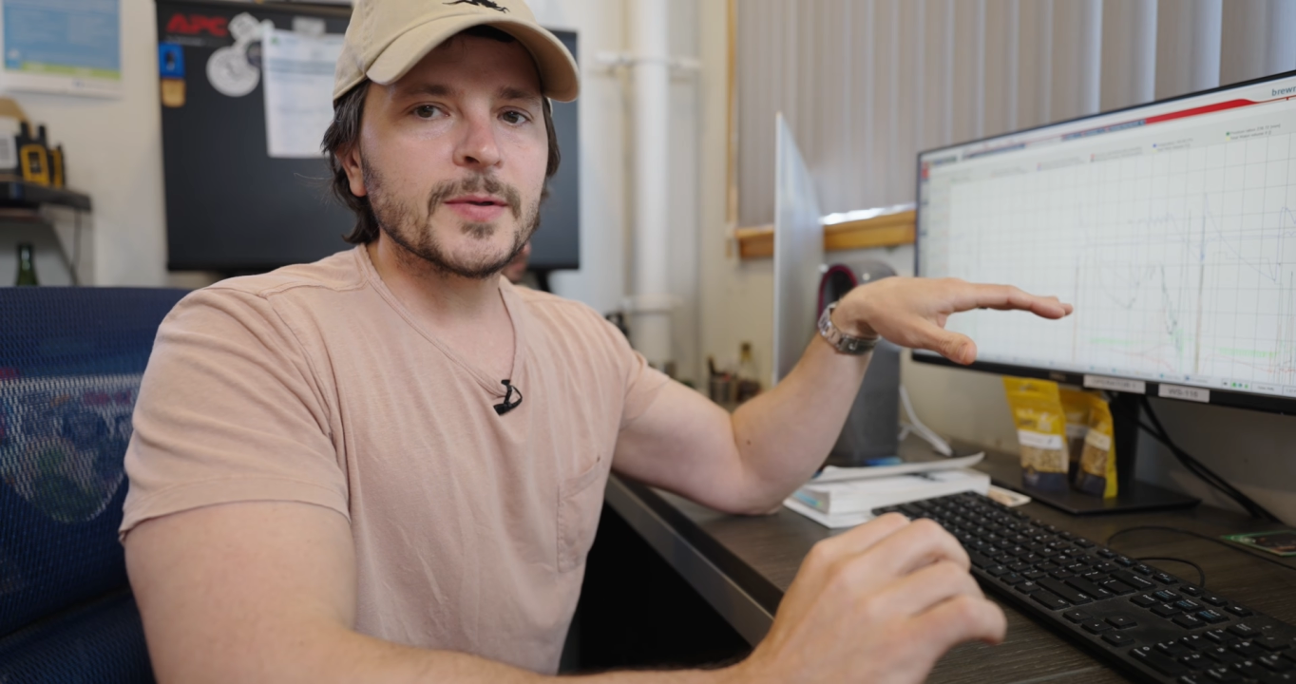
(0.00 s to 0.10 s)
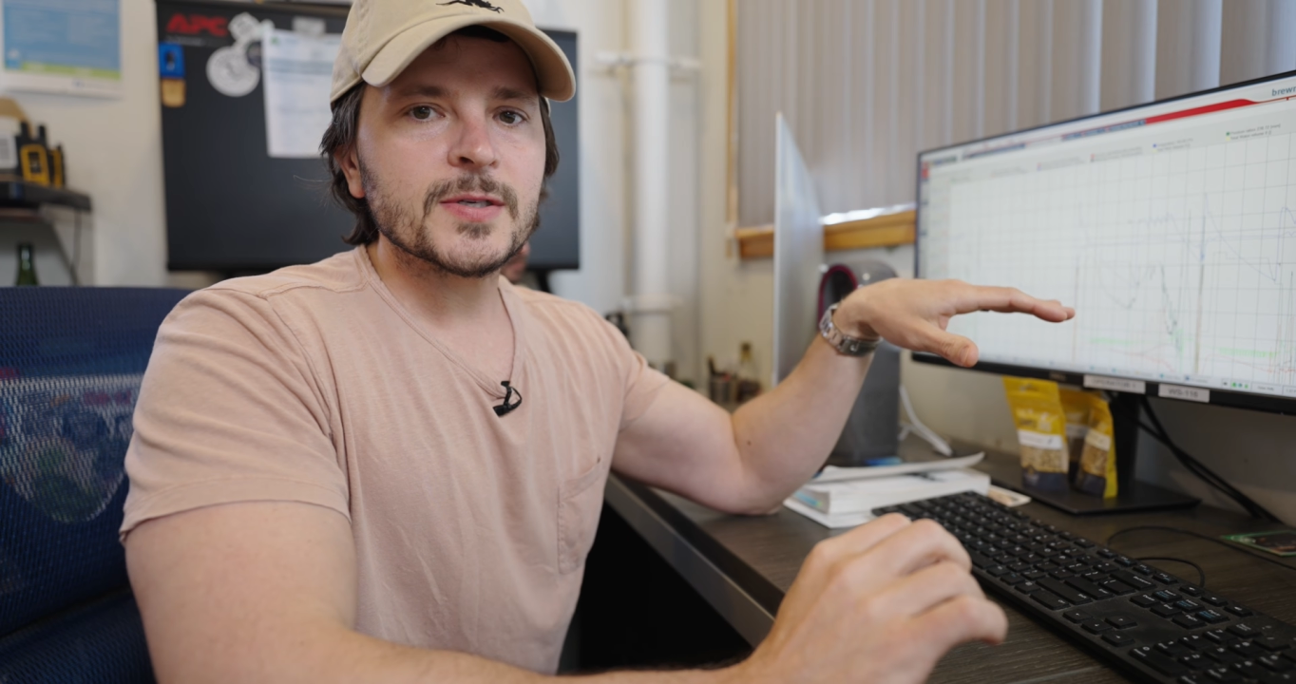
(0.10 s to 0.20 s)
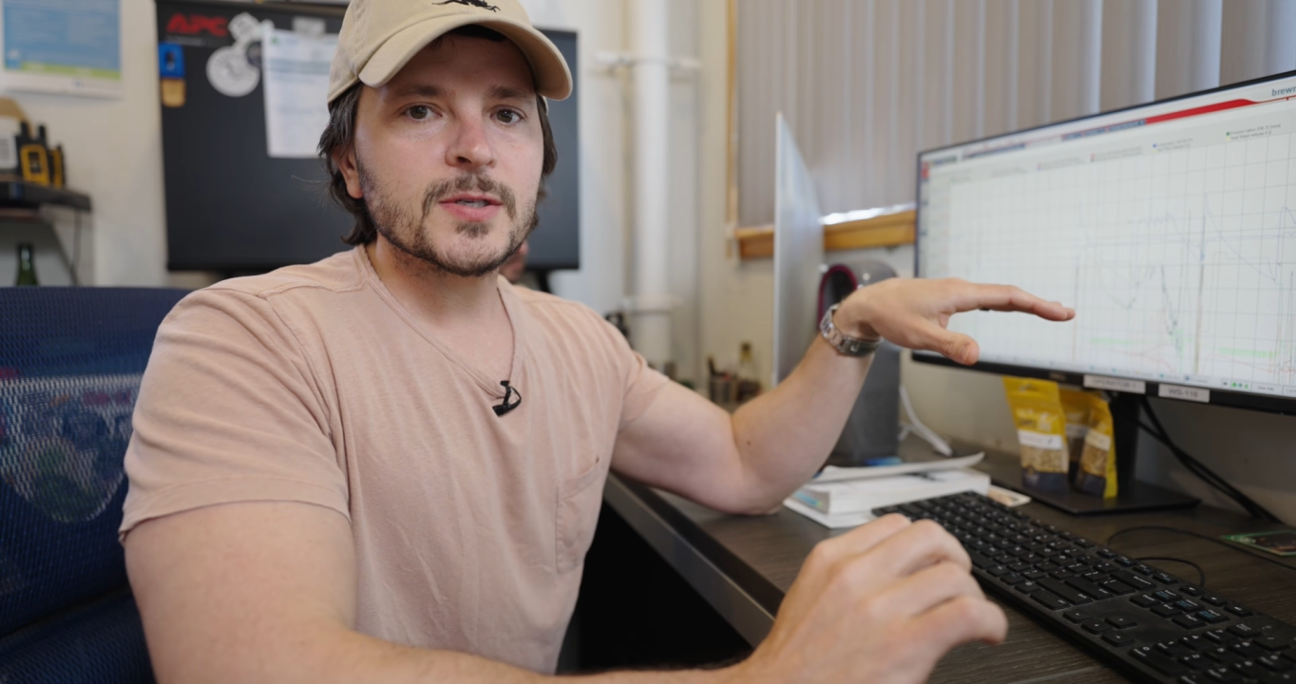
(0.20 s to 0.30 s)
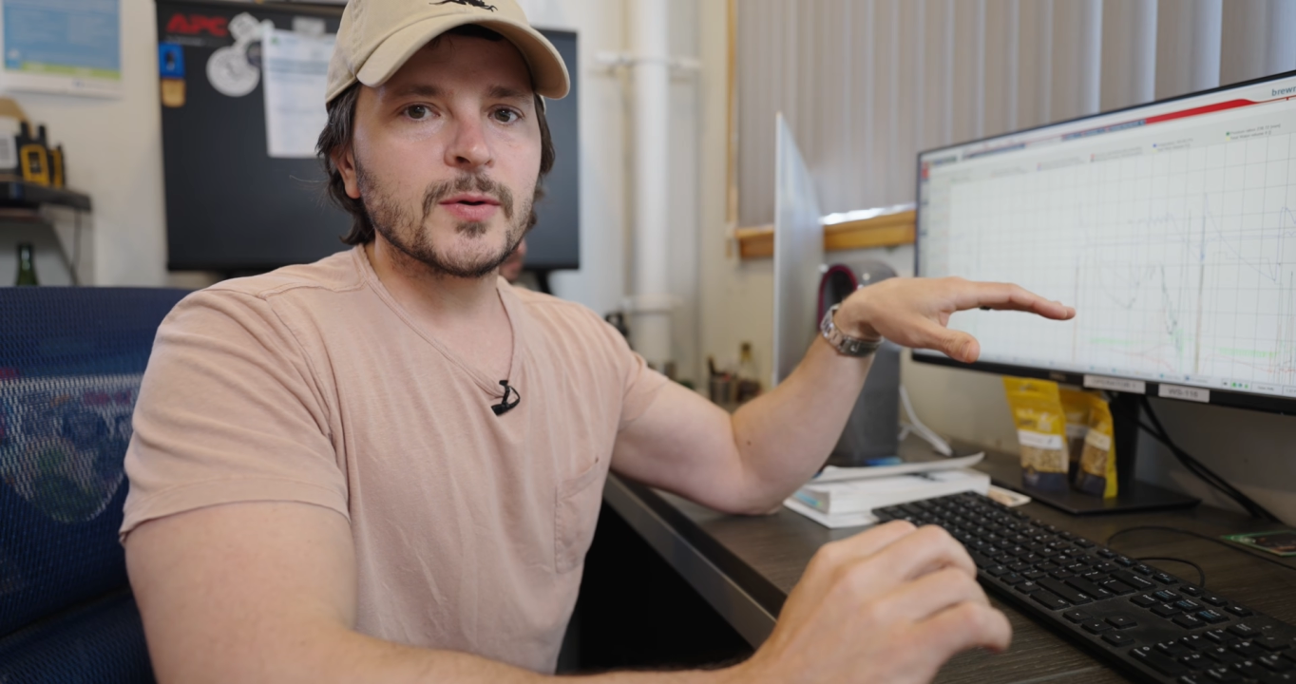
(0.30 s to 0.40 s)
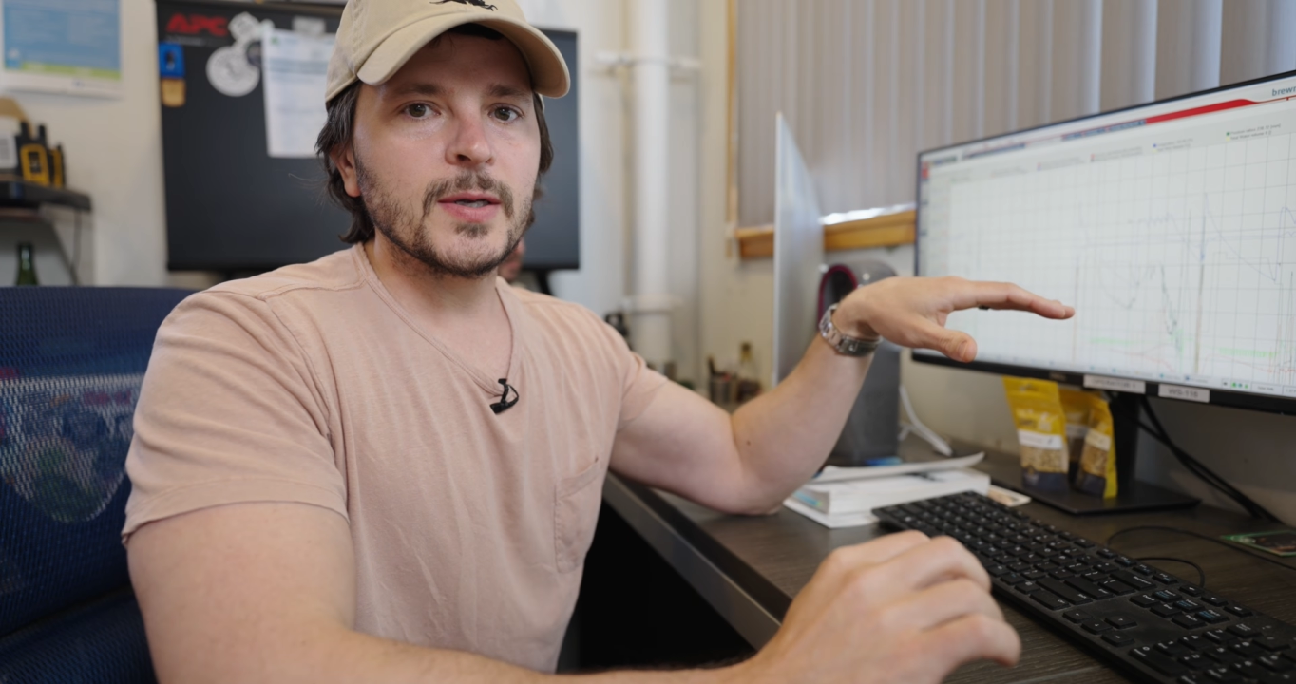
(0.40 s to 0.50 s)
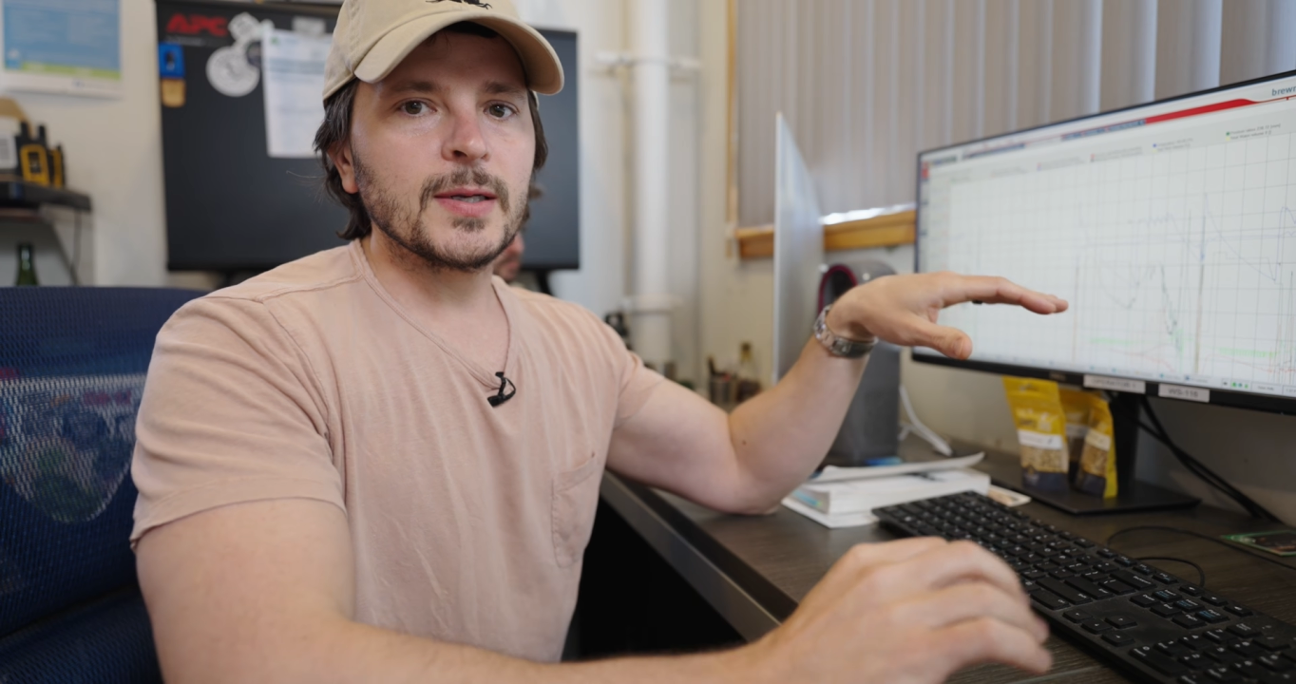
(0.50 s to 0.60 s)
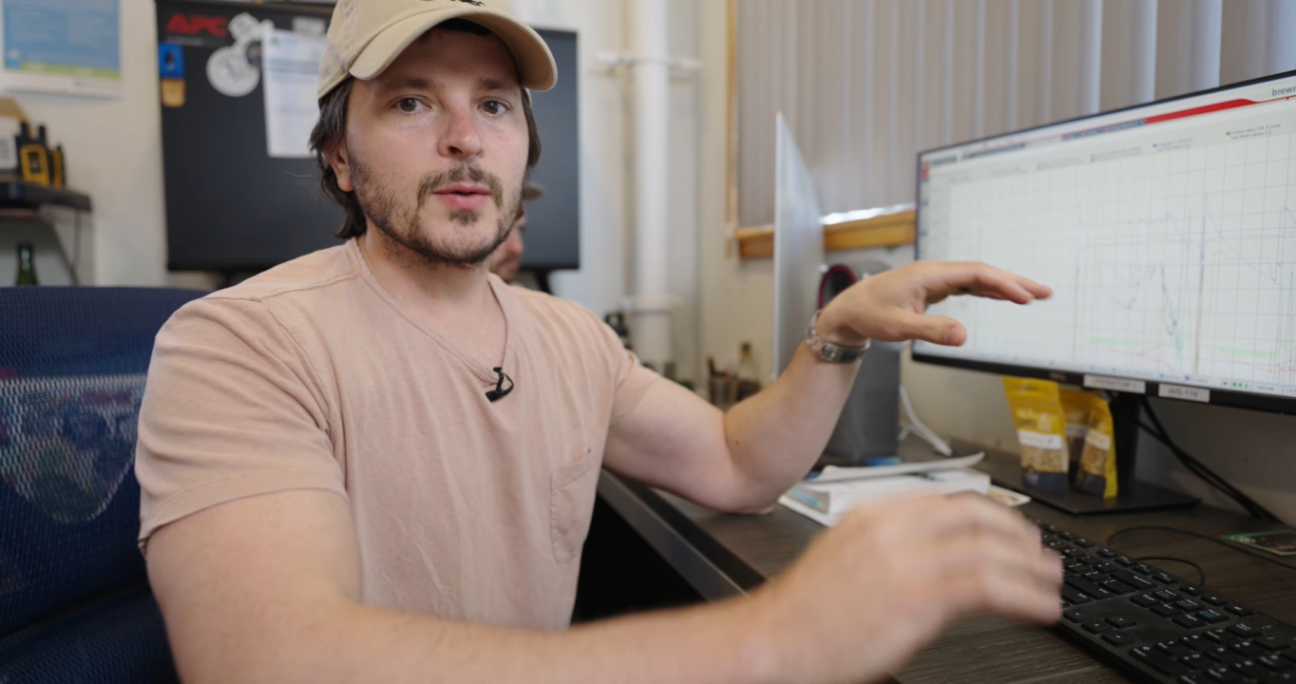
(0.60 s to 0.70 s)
this screen